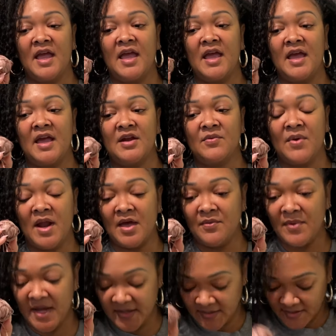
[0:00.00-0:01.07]
and when I
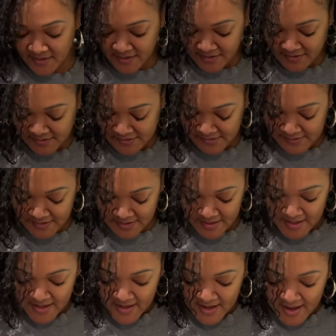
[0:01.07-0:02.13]
weighed this,
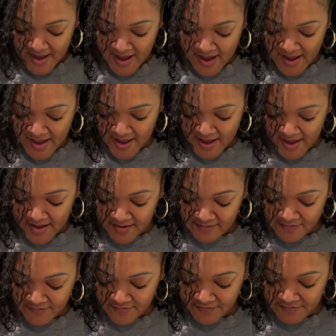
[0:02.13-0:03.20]
I
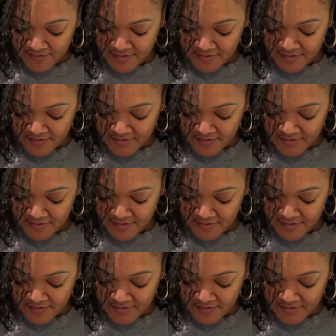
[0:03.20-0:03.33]
have